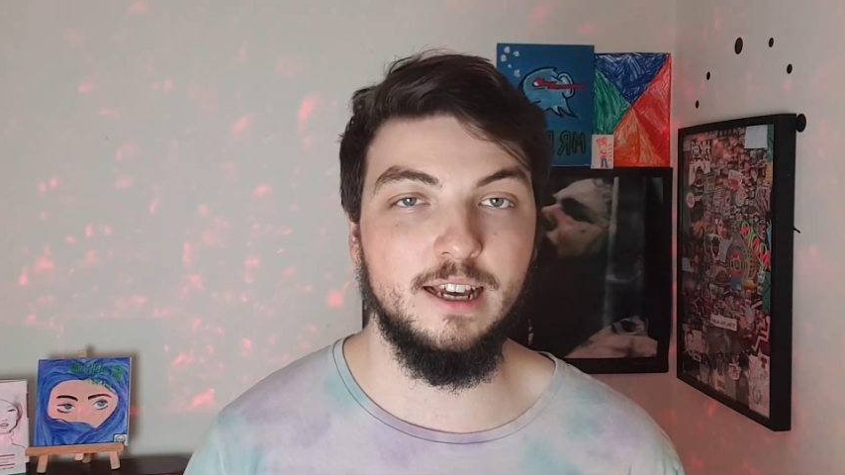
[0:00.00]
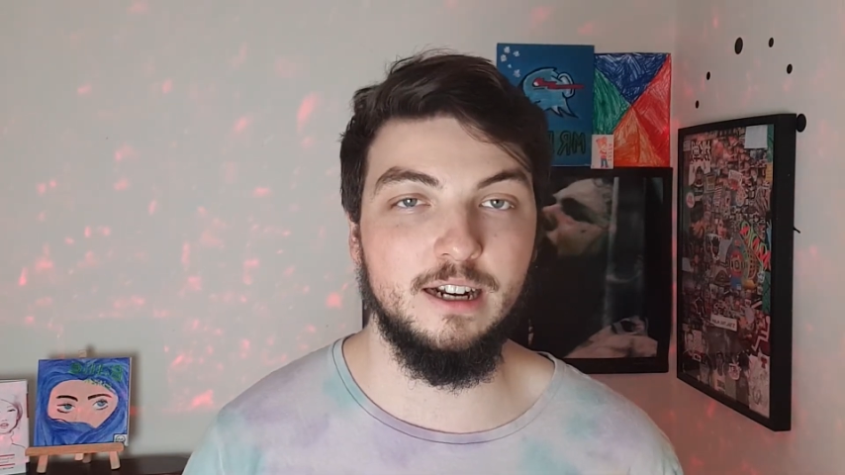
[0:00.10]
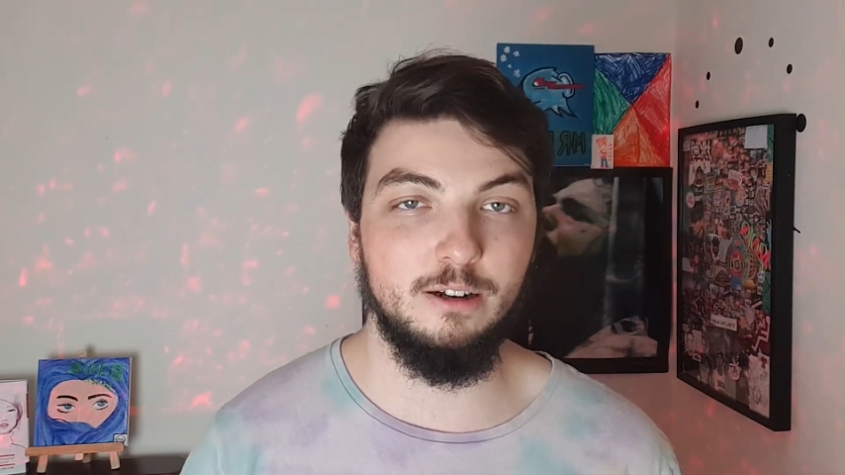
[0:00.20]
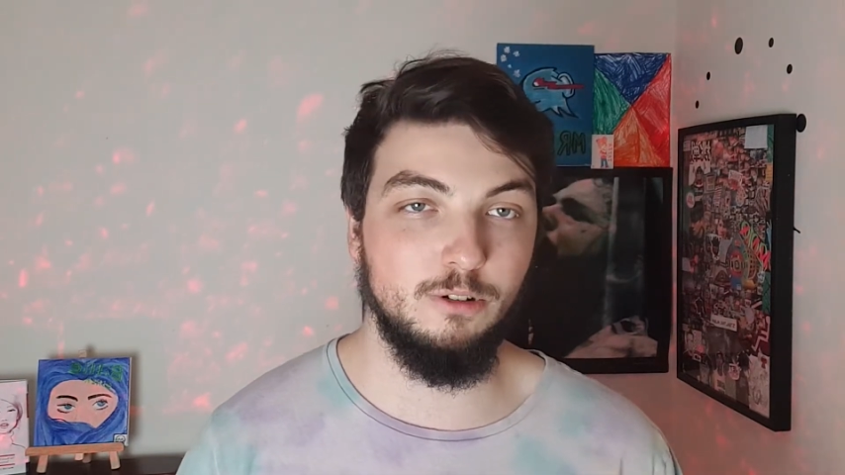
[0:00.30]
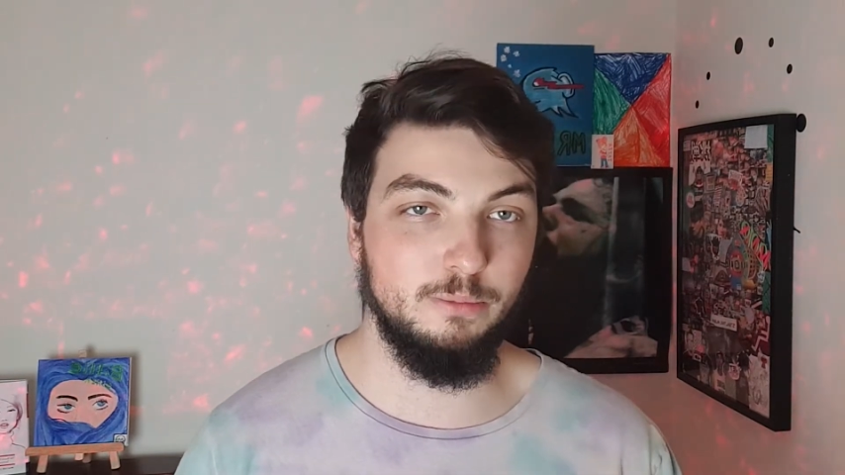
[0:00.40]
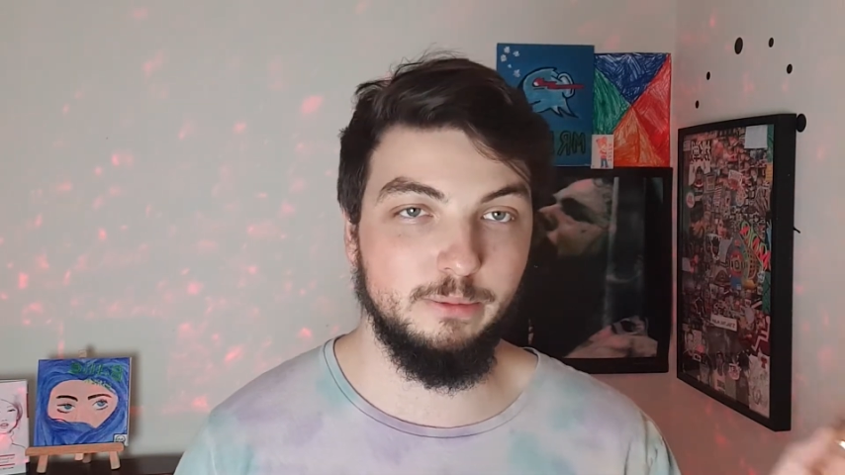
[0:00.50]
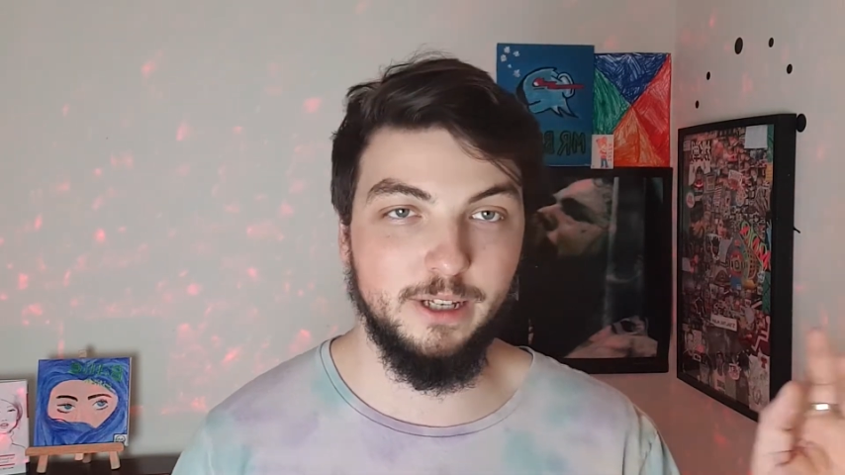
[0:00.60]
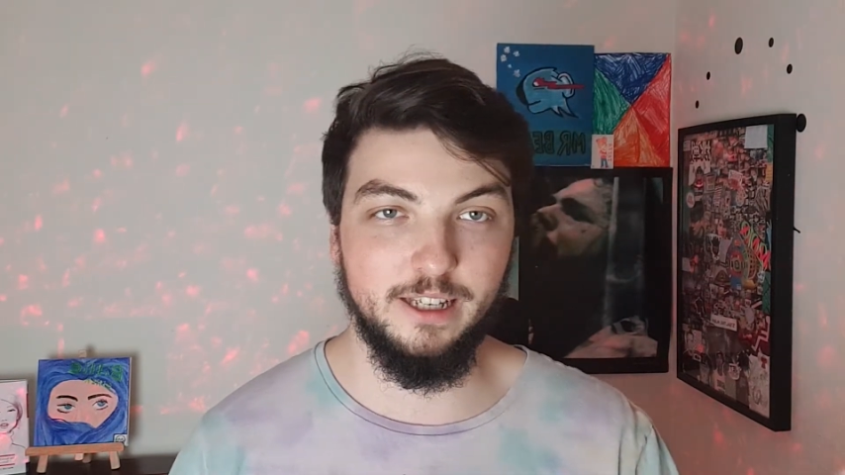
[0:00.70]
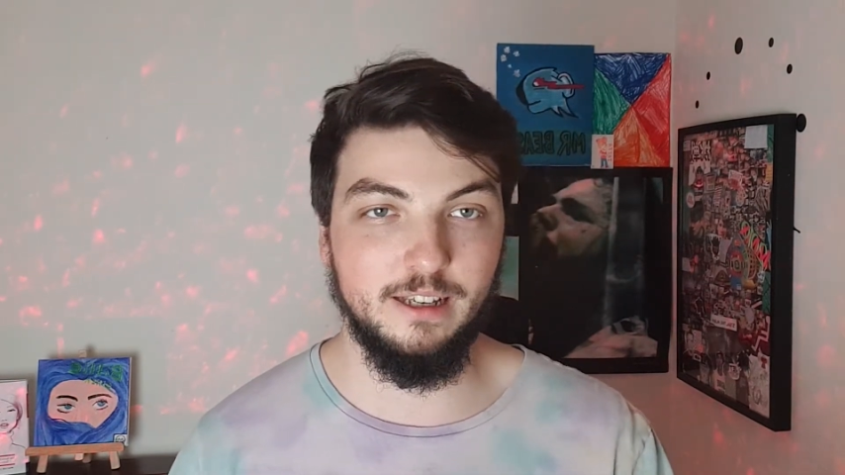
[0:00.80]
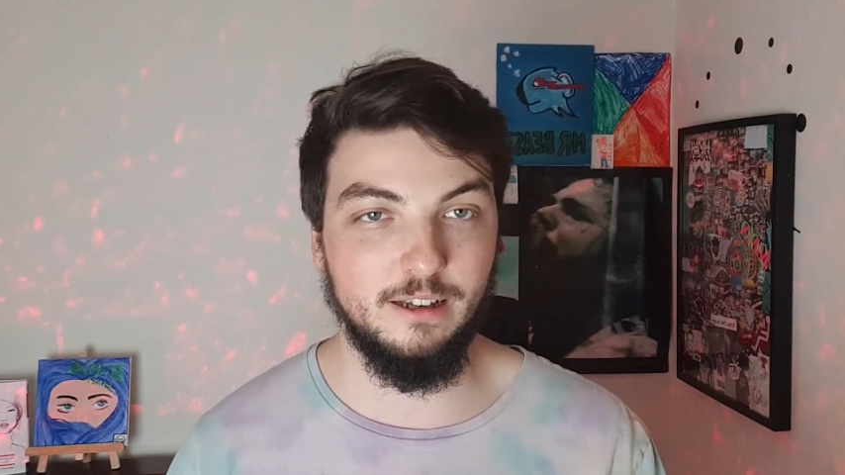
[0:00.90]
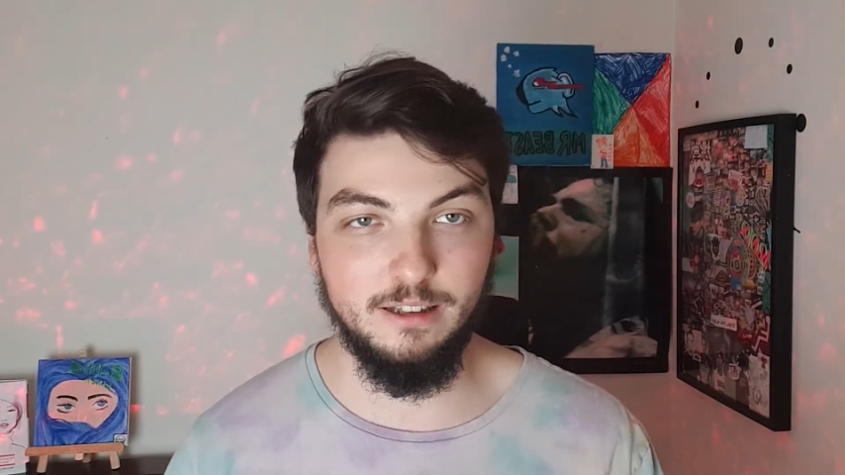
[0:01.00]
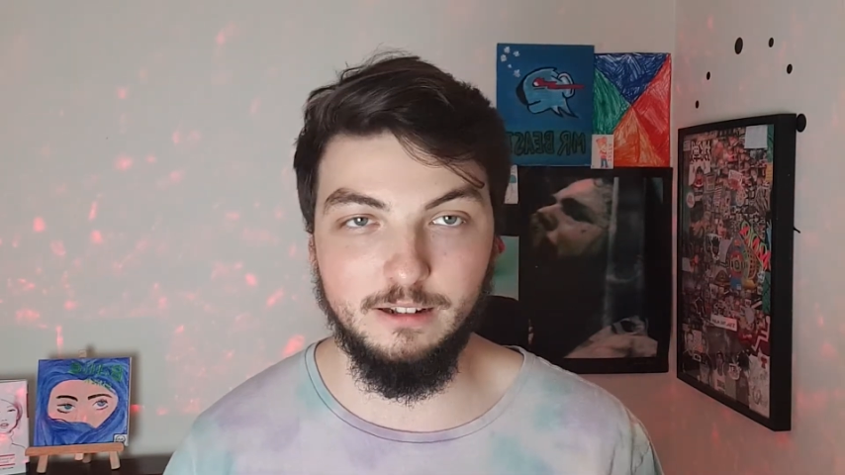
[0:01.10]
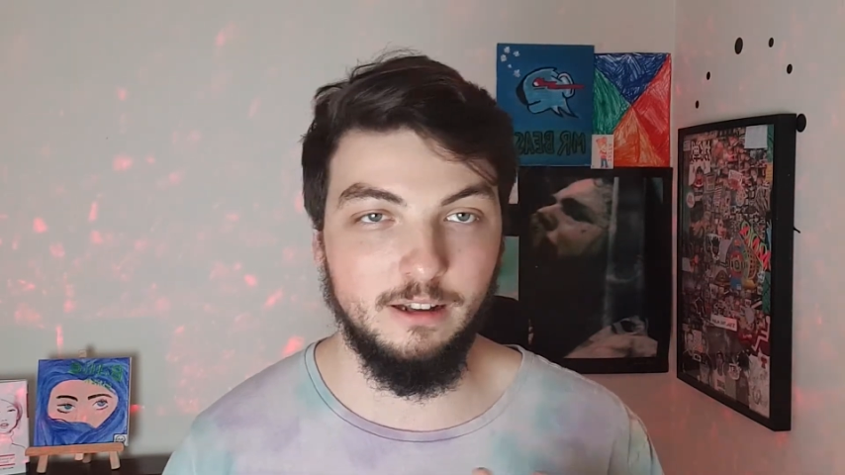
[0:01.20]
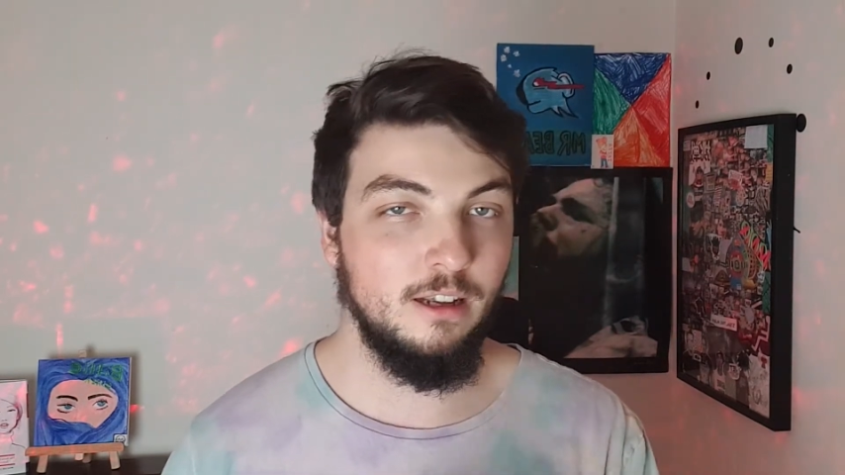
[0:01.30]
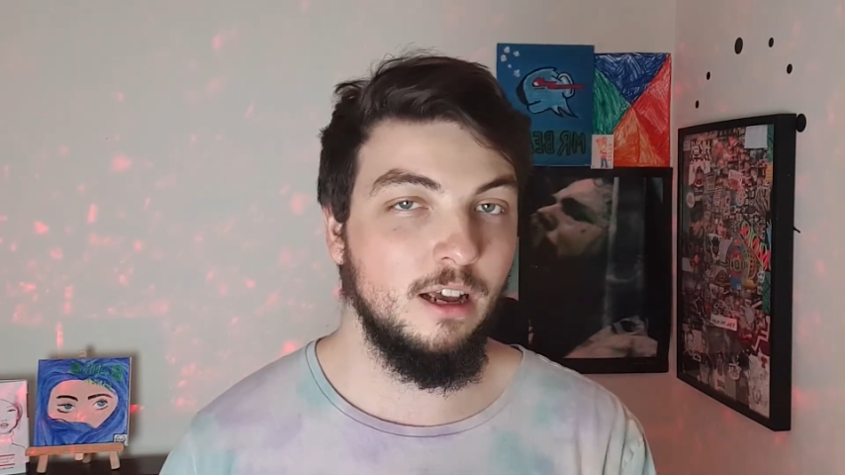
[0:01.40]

I will be making other